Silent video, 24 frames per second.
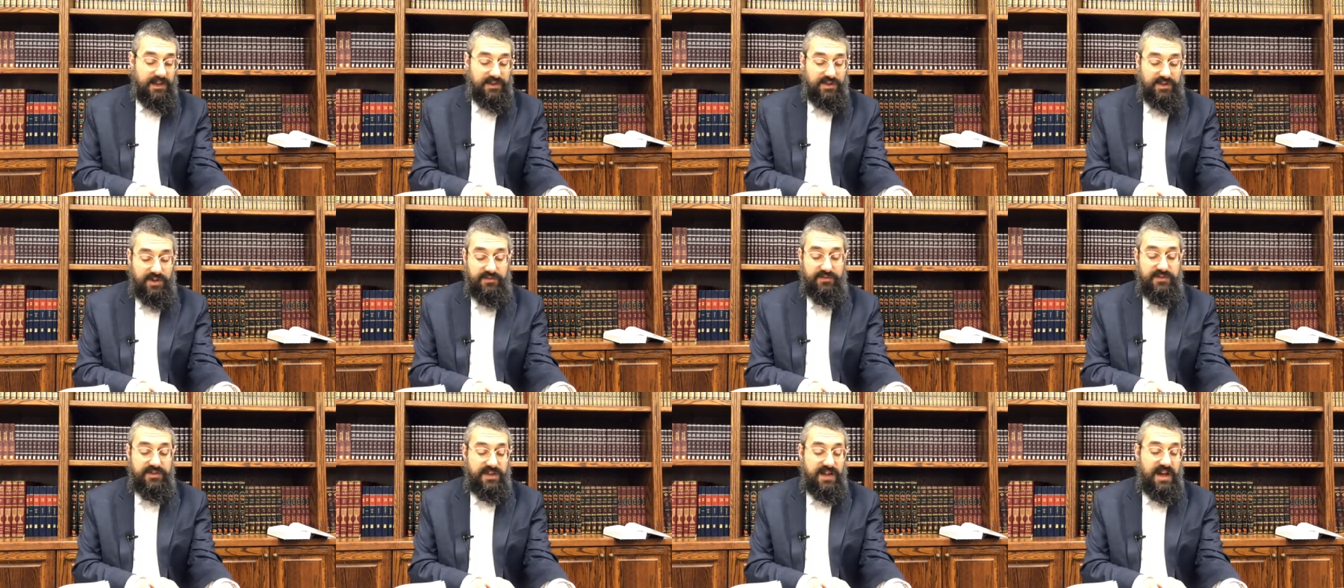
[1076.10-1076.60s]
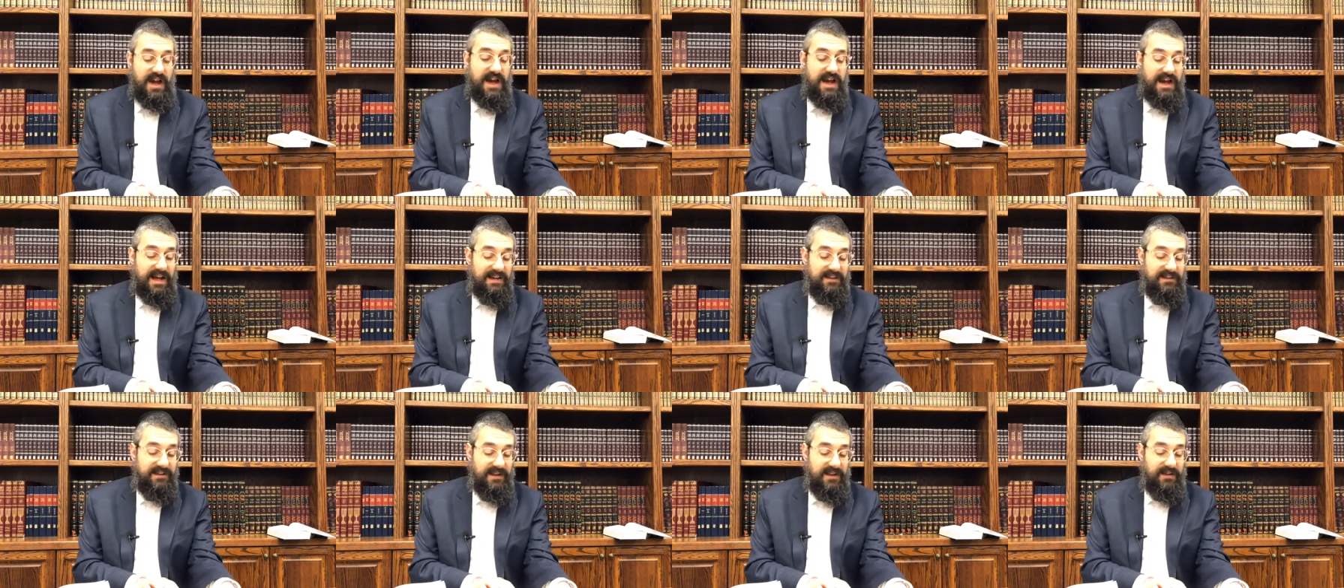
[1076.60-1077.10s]
serves
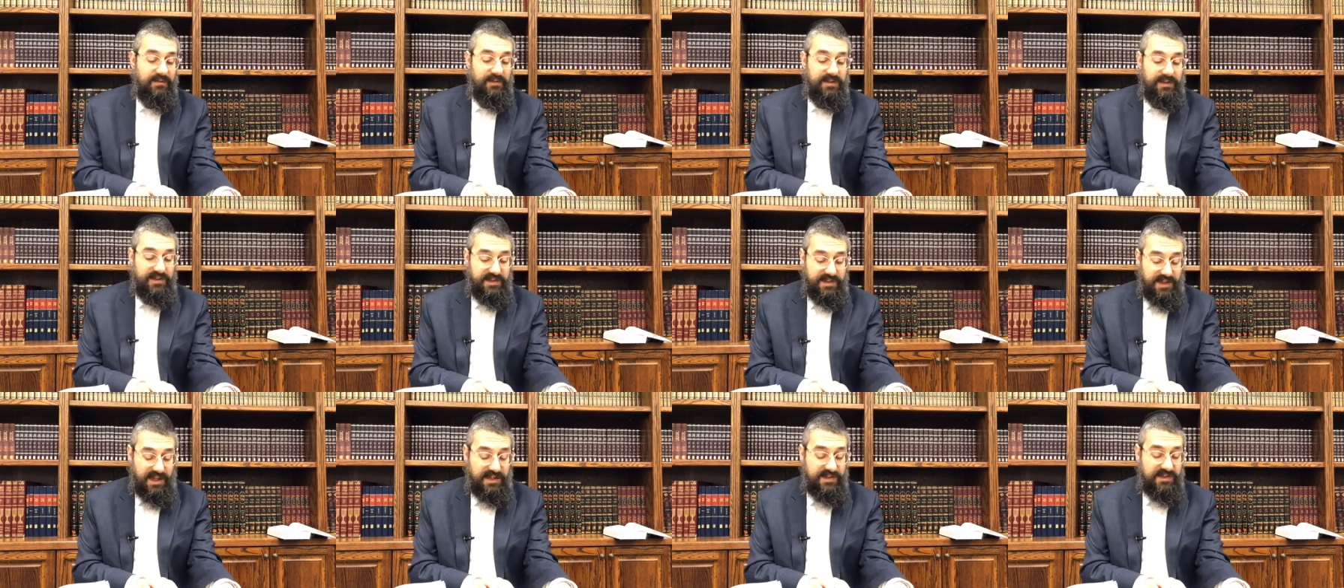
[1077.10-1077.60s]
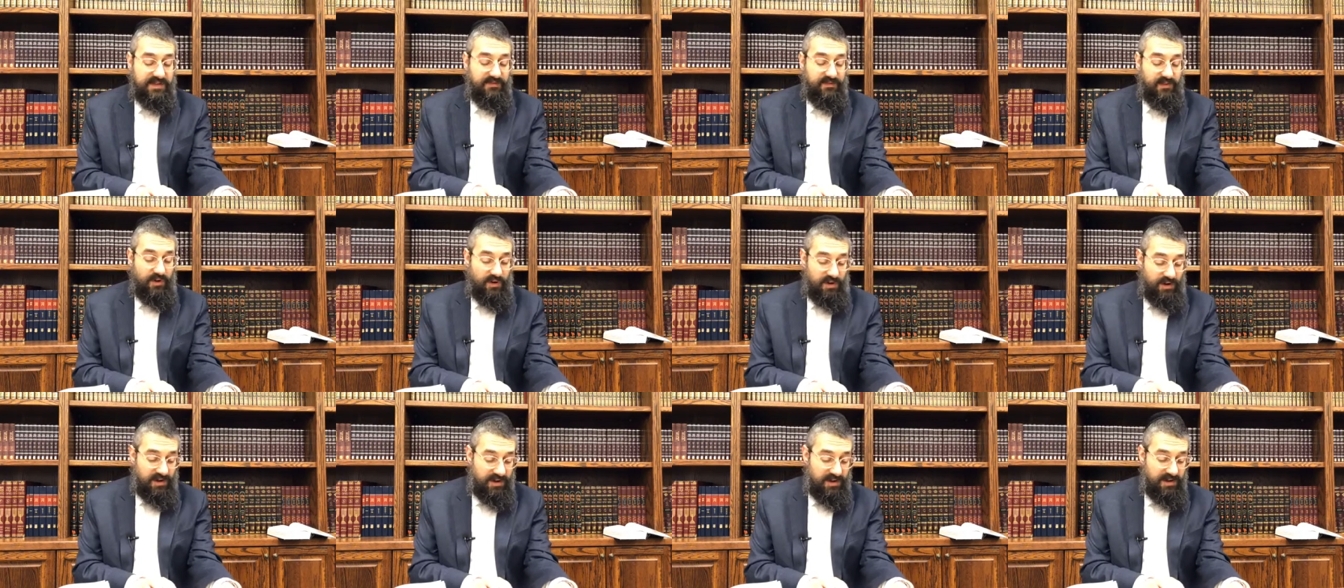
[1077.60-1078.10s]
God with a sense
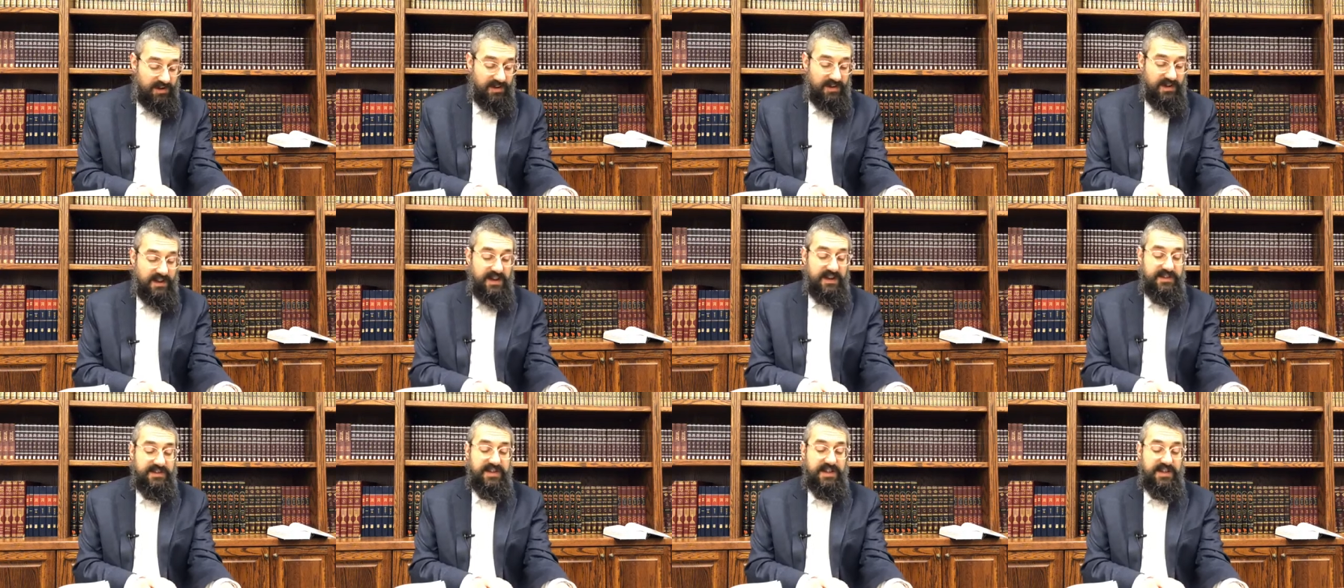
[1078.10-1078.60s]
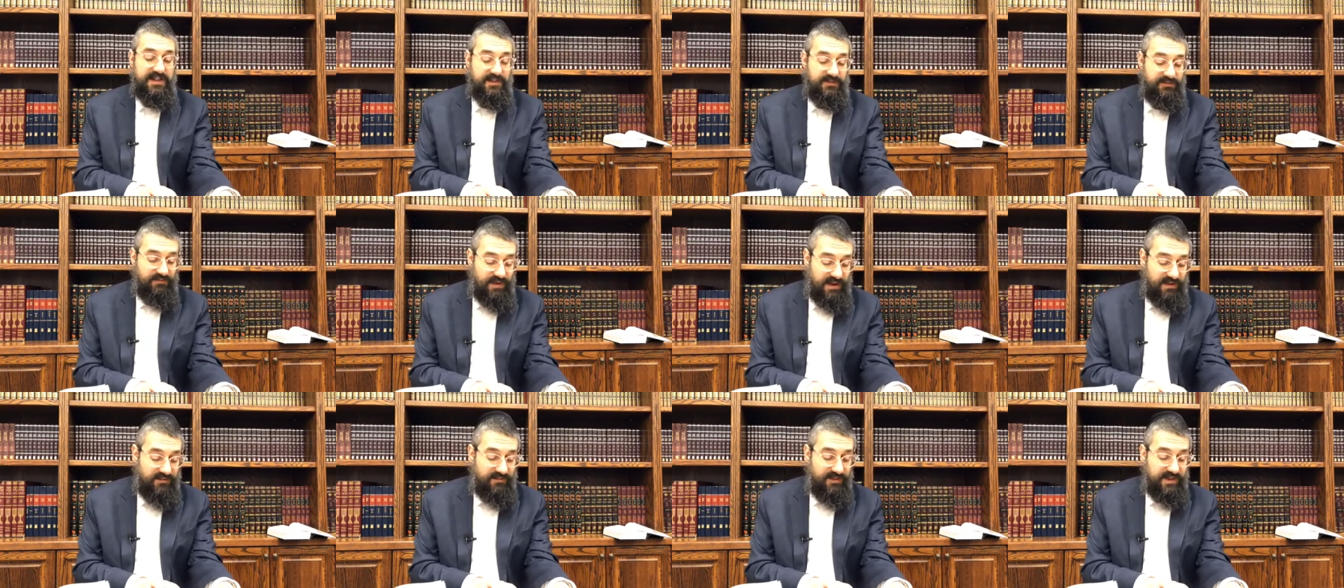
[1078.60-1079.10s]
of awe, a sense
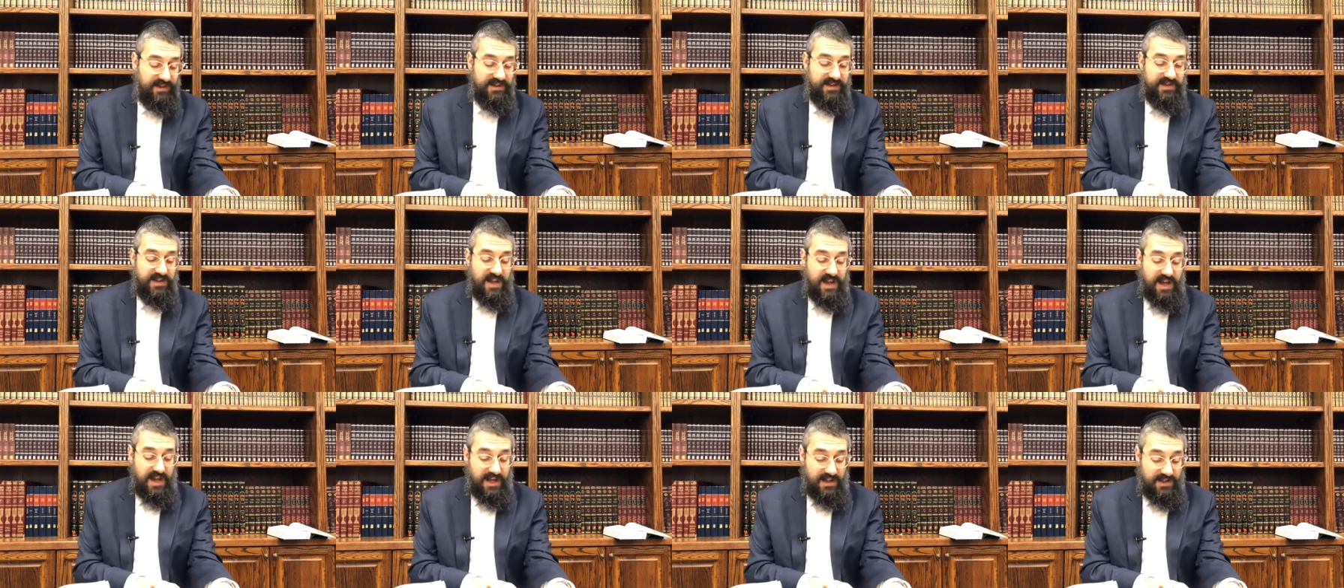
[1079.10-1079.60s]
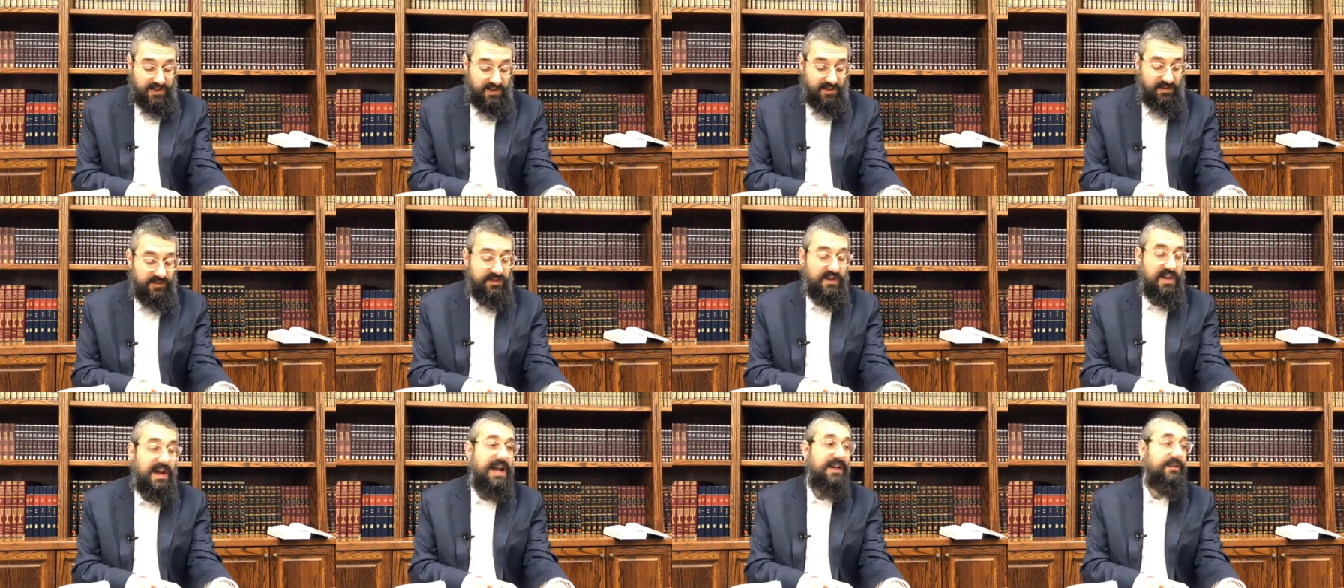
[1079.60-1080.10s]
of reverence. He
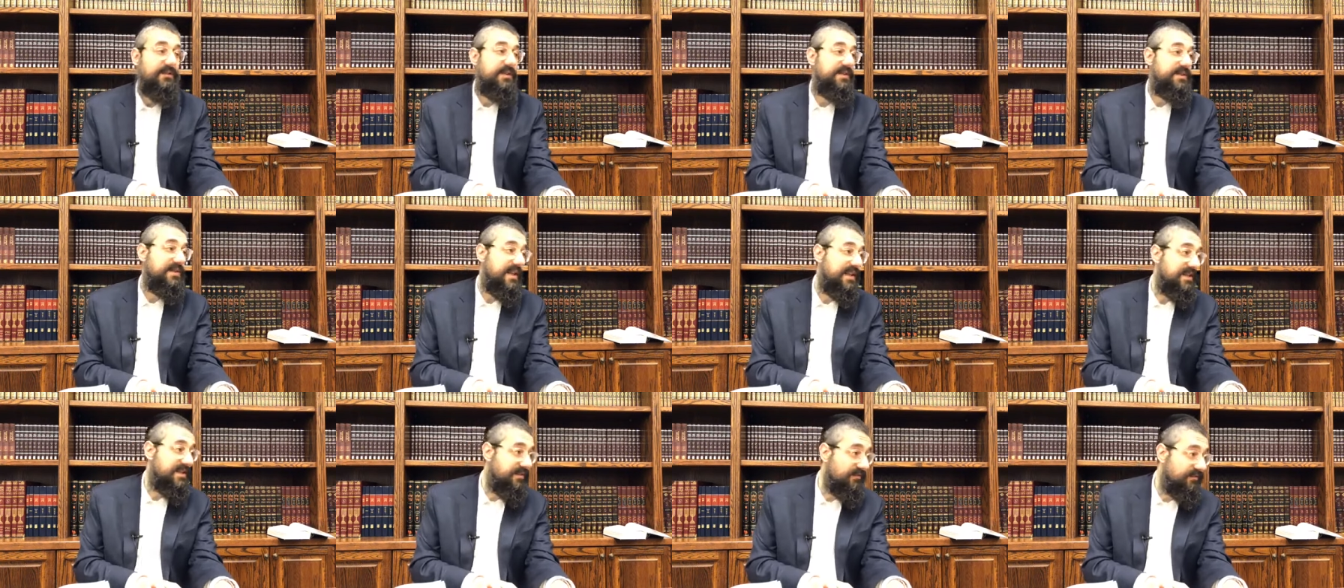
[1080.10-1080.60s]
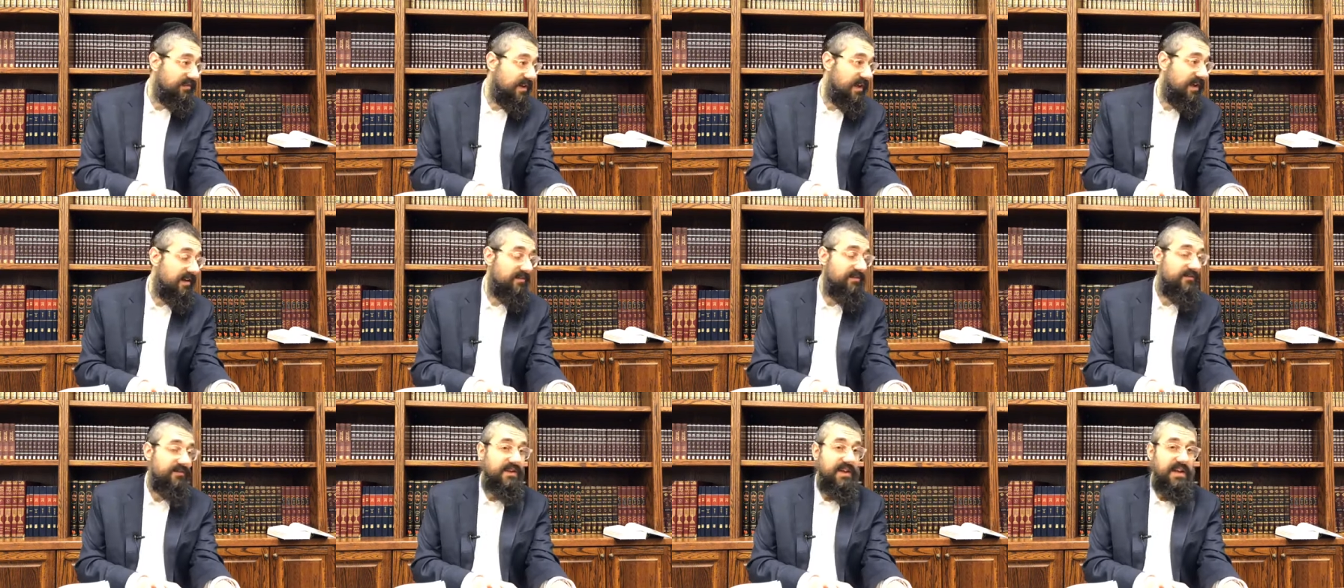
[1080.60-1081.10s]
serves God with a sense of
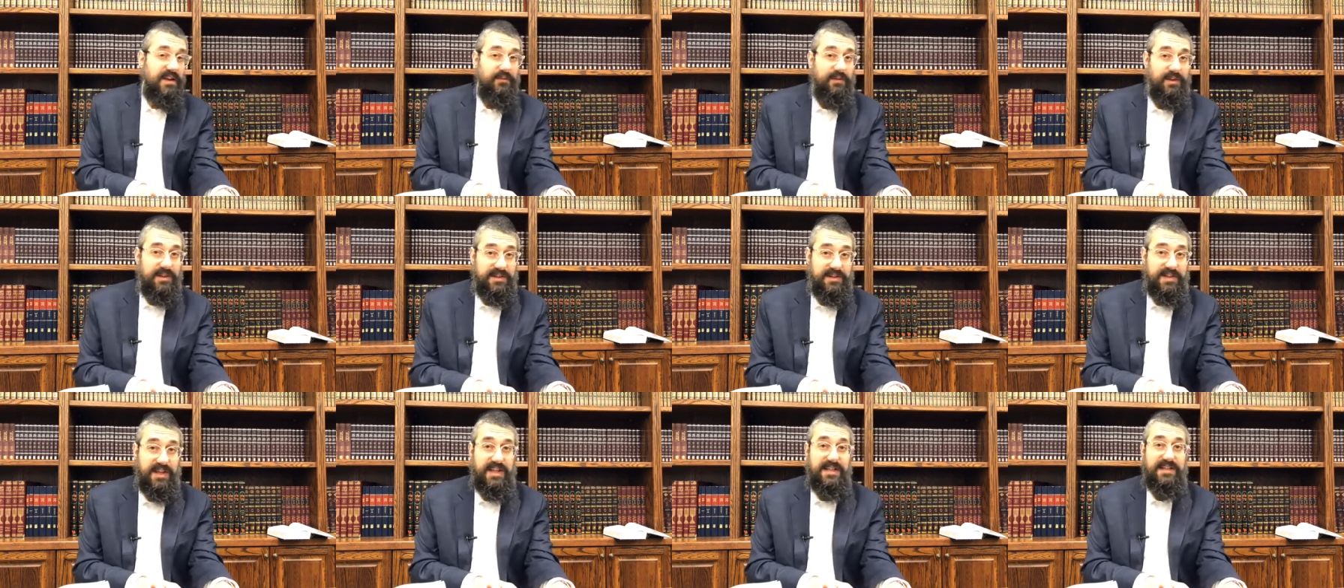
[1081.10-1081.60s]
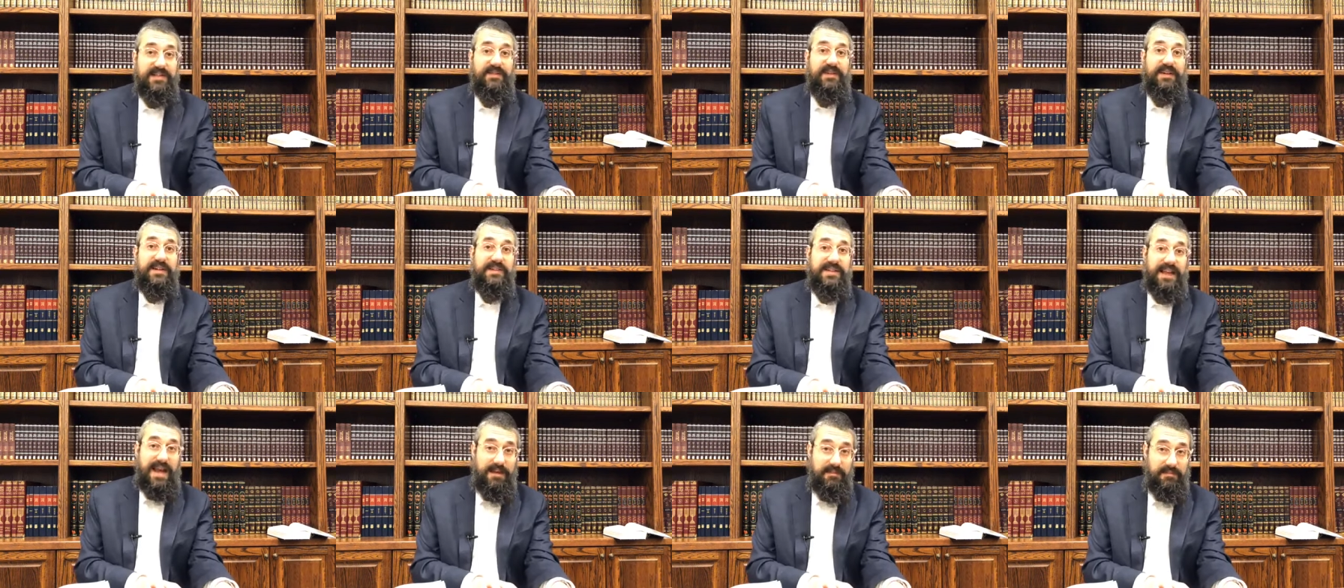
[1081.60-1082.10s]
love, with a sense of
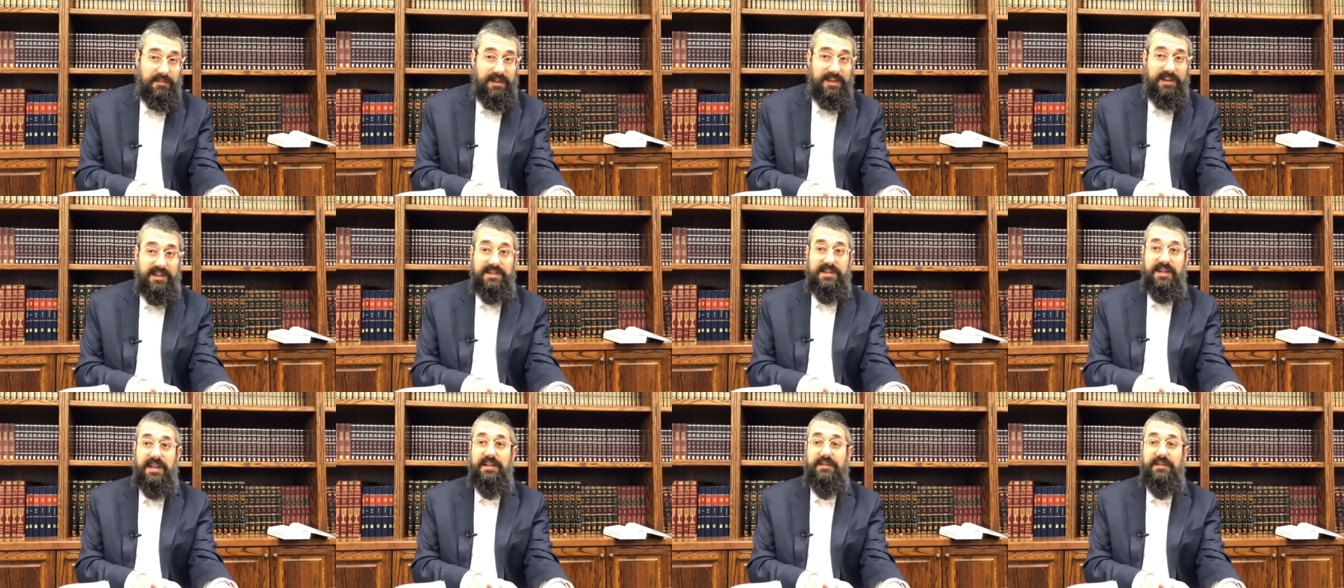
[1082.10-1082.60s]
excitement, a